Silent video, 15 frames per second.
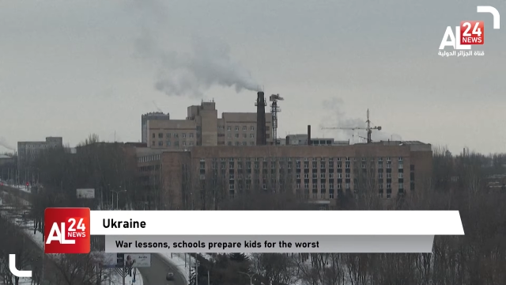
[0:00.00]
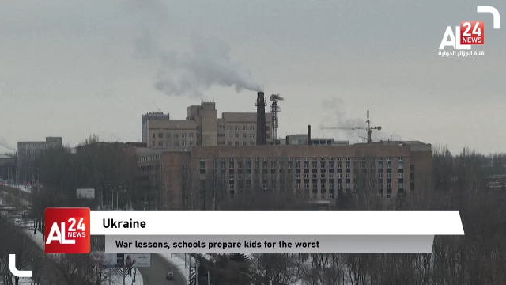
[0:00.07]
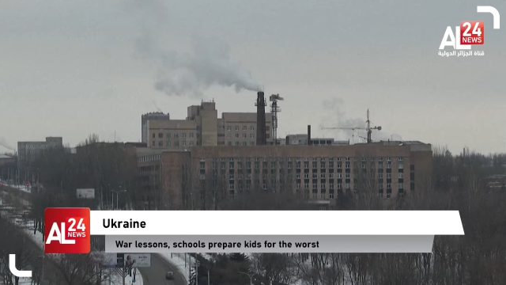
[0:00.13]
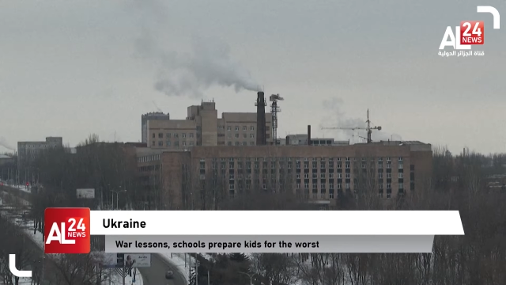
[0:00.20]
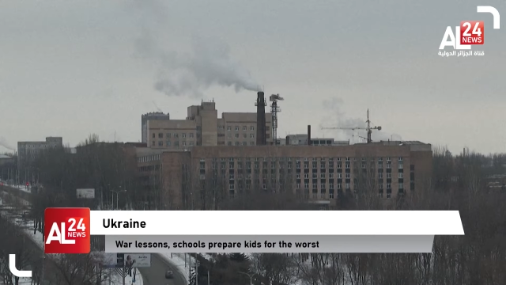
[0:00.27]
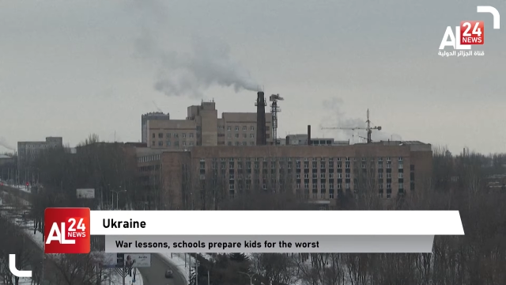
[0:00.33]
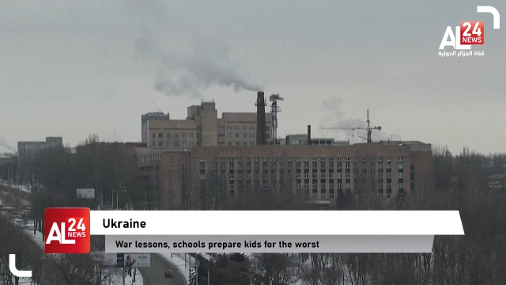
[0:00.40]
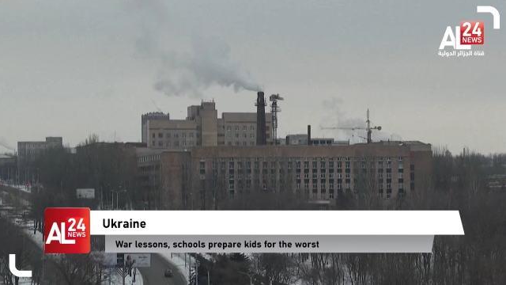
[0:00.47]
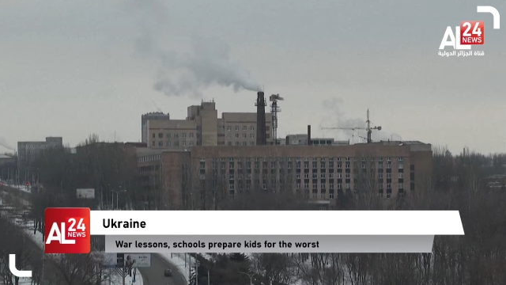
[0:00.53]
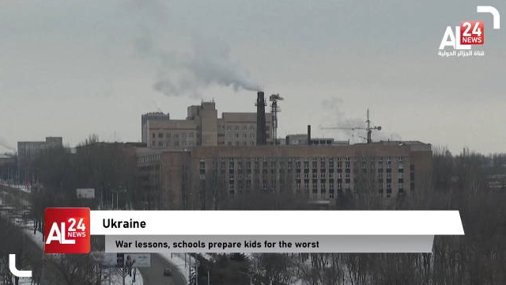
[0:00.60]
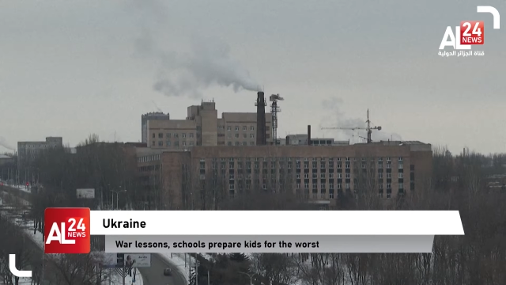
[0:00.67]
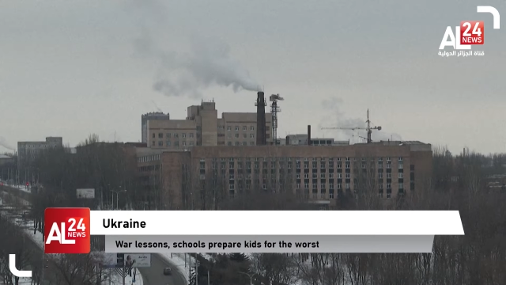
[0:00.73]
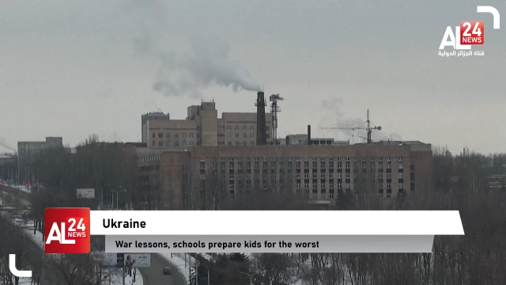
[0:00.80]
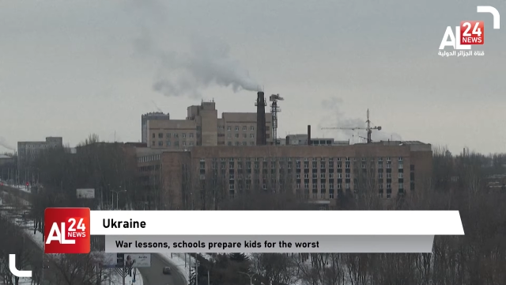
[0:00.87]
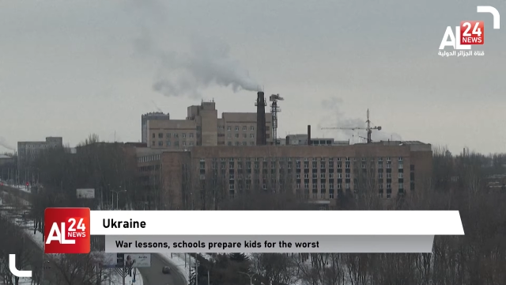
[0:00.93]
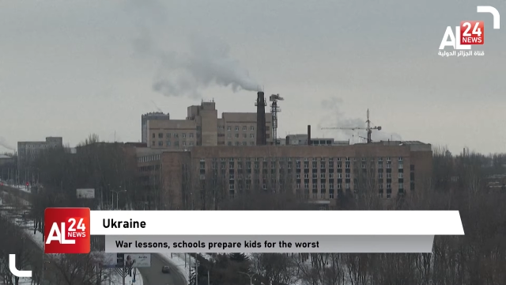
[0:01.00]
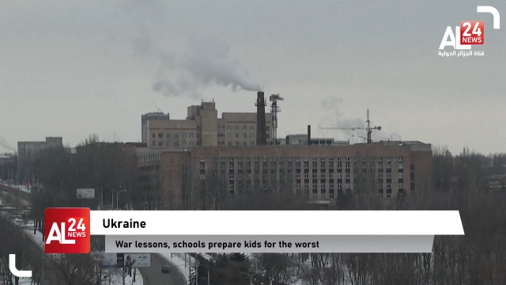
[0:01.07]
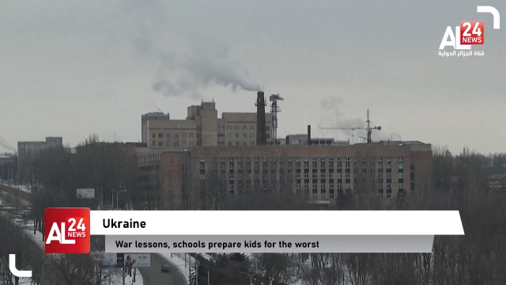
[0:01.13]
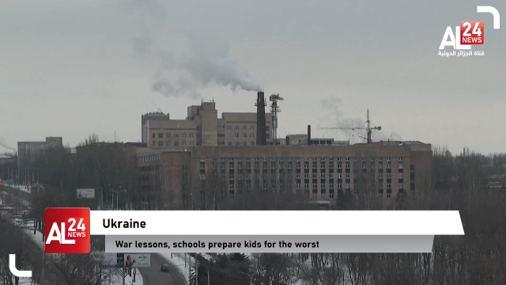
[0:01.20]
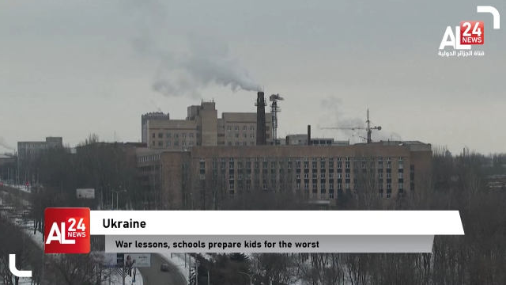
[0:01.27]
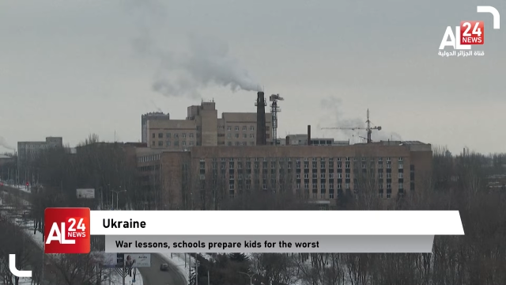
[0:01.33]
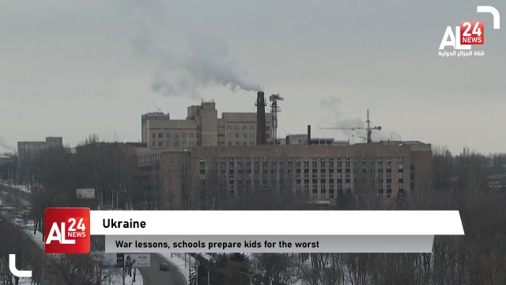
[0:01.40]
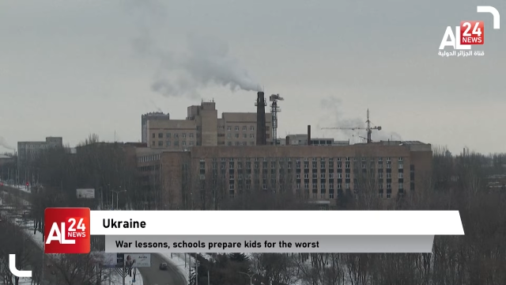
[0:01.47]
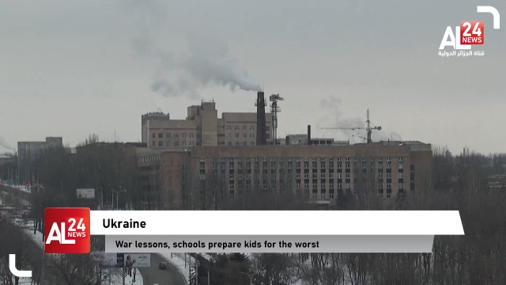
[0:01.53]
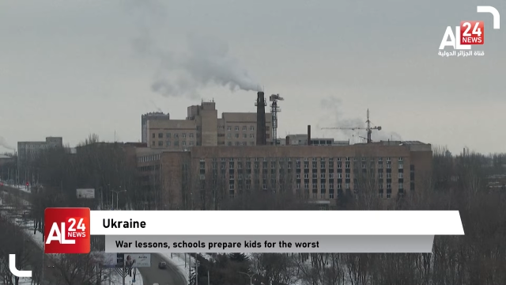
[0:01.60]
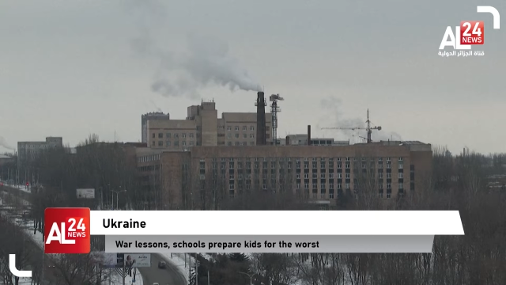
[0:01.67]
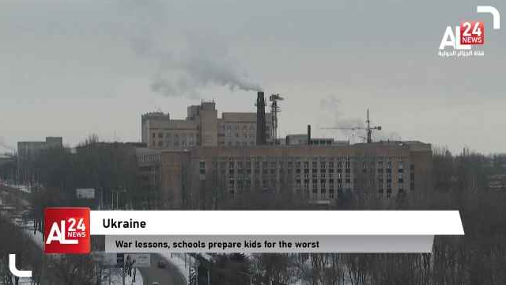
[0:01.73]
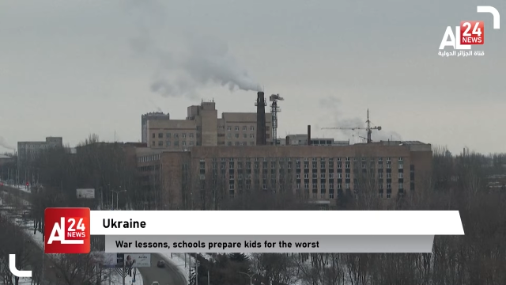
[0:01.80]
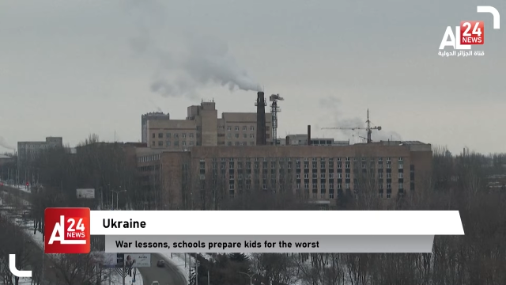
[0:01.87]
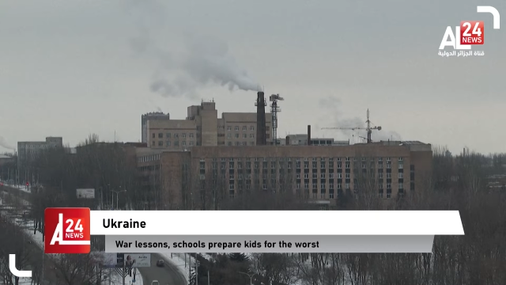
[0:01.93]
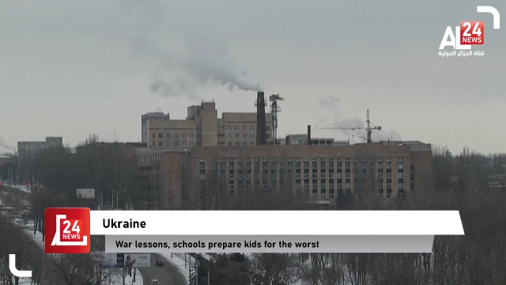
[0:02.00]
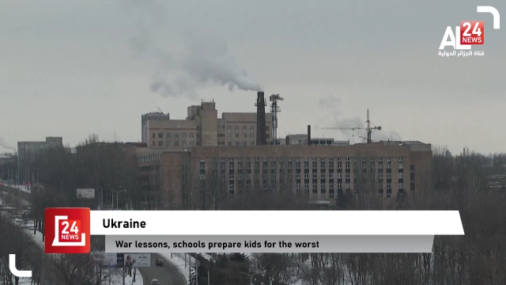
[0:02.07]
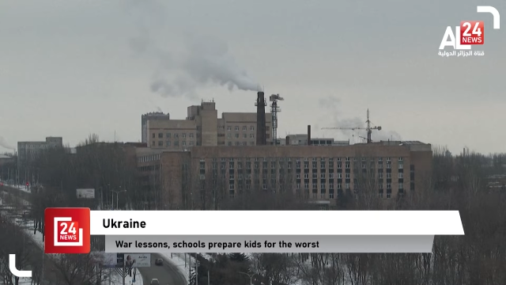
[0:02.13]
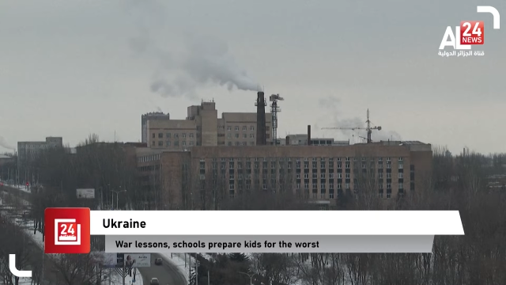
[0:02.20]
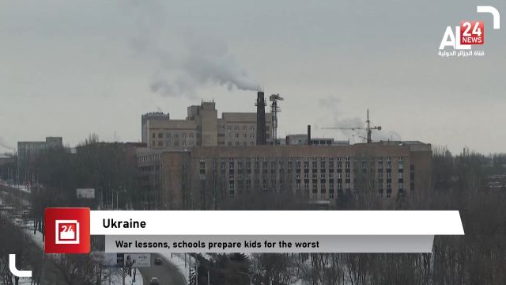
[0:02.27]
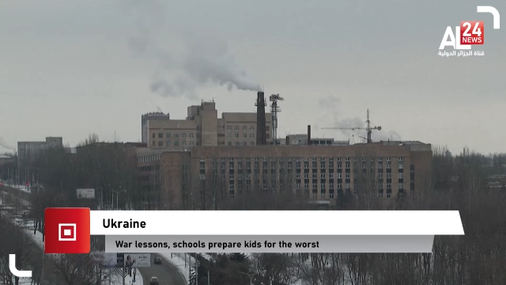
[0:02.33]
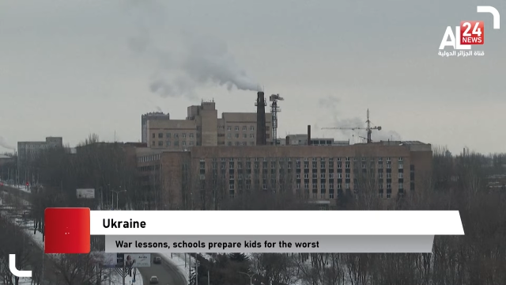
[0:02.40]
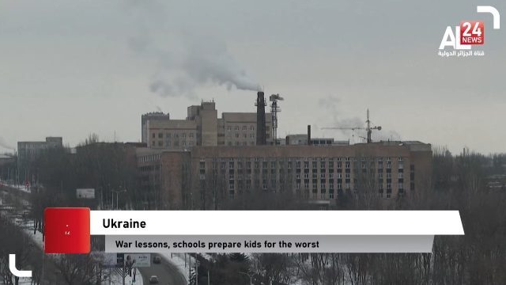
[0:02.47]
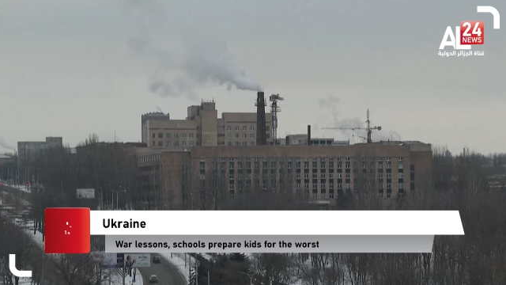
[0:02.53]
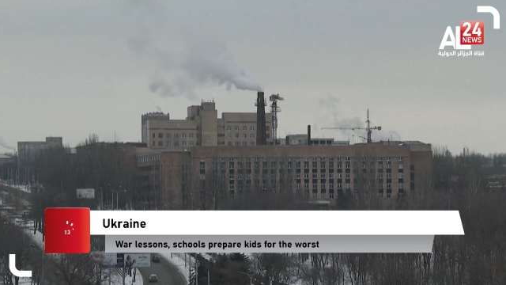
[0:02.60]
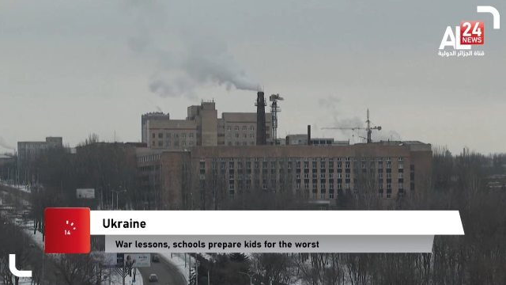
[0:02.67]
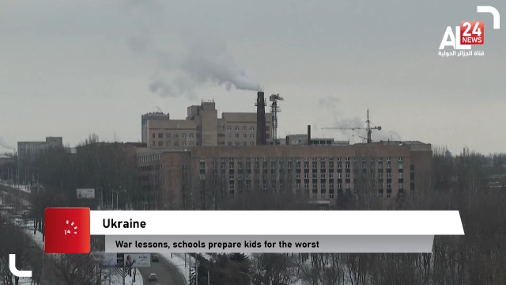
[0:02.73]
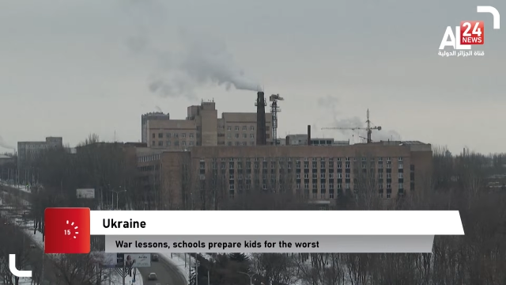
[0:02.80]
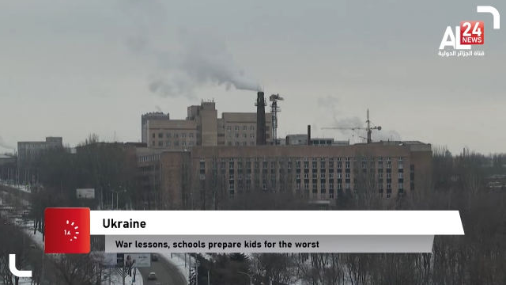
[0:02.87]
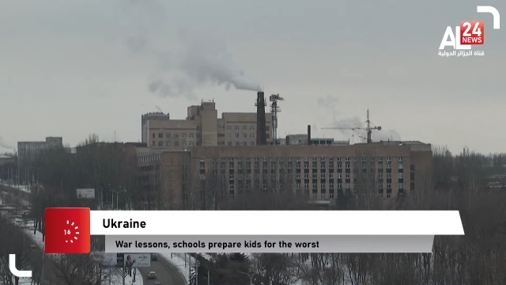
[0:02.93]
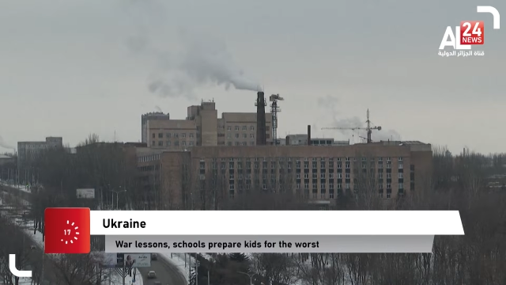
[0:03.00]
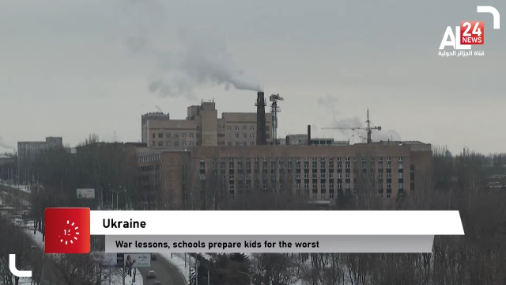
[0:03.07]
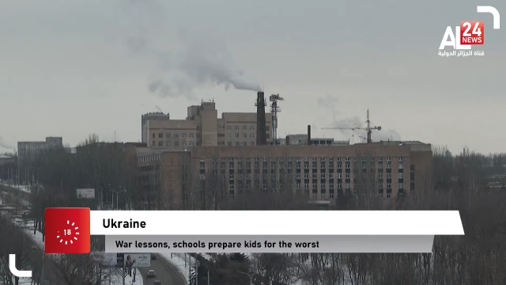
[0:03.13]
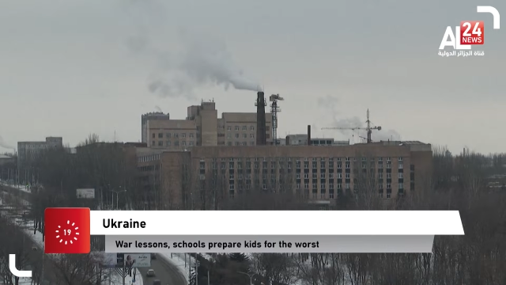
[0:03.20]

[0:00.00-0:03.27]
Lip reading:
(no speaker visible)